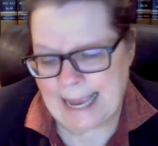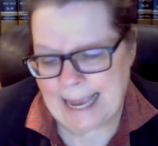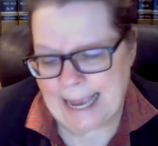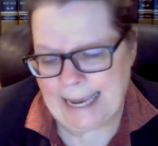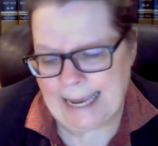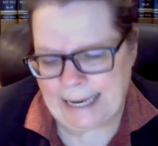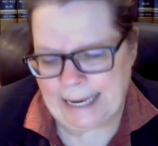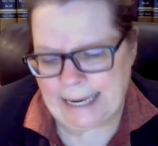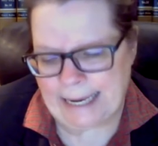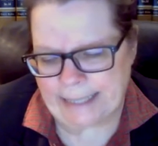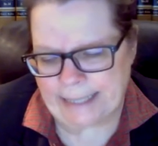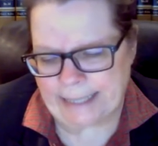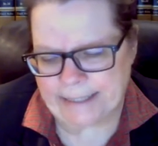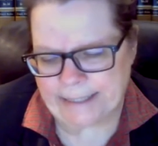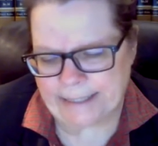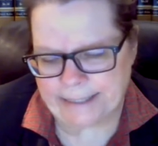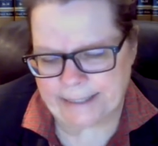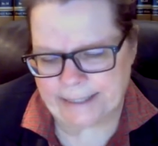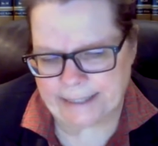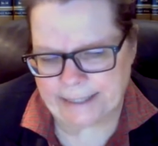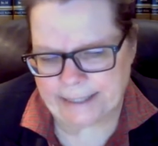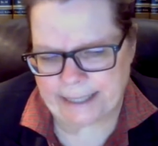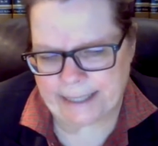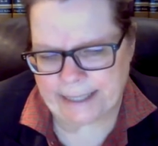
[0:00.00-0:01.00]
And
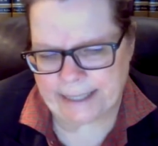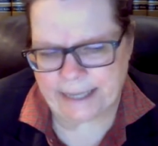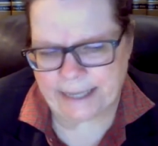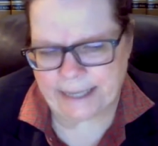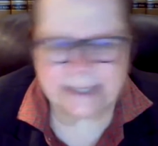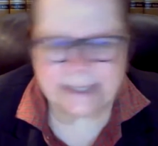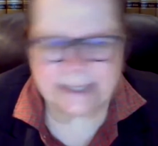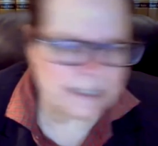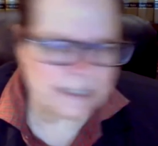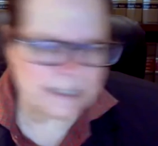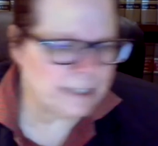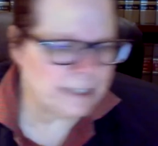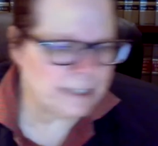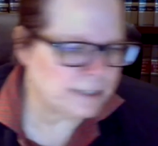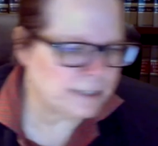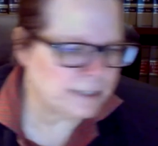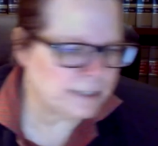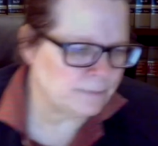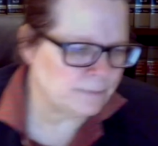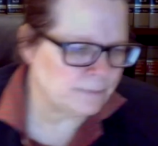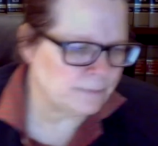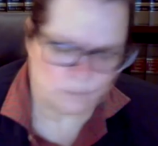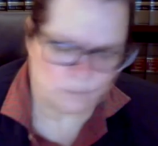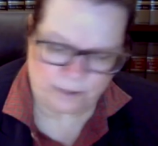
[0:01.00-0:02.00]
I think it is
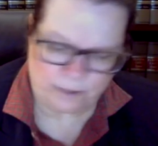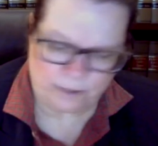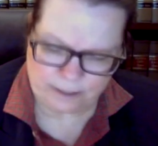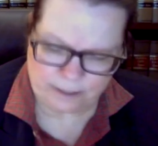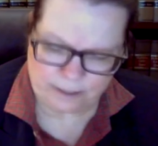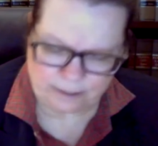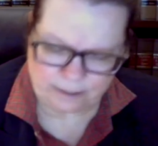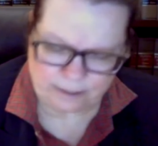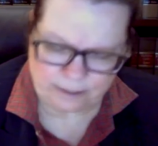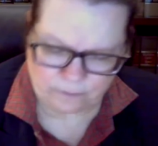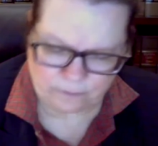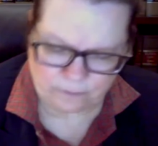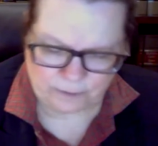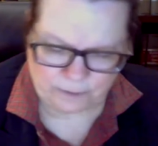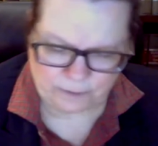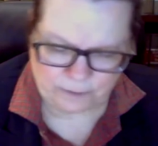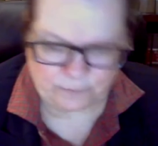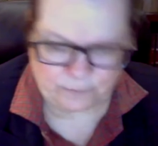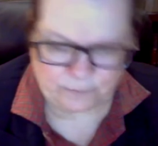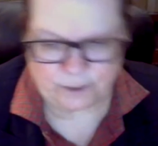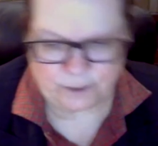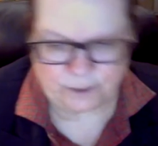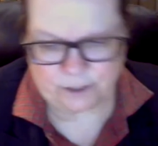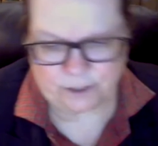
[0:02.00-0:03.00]
important, and I want to
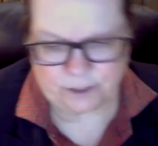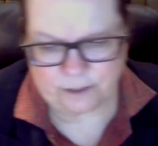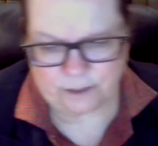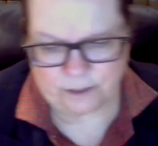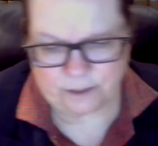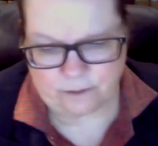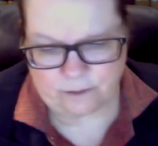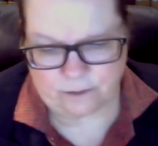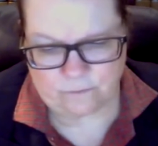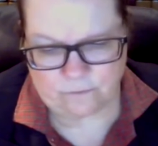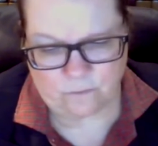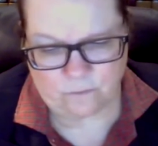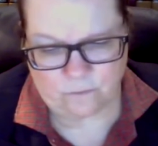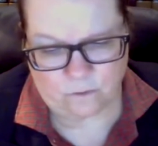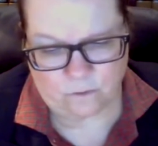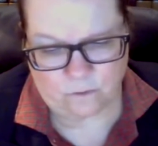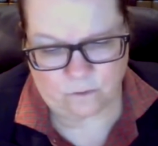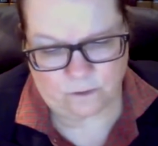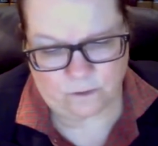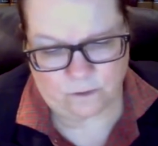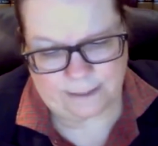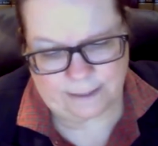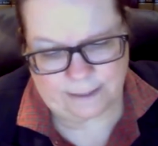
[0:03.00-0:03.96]
point you to the rule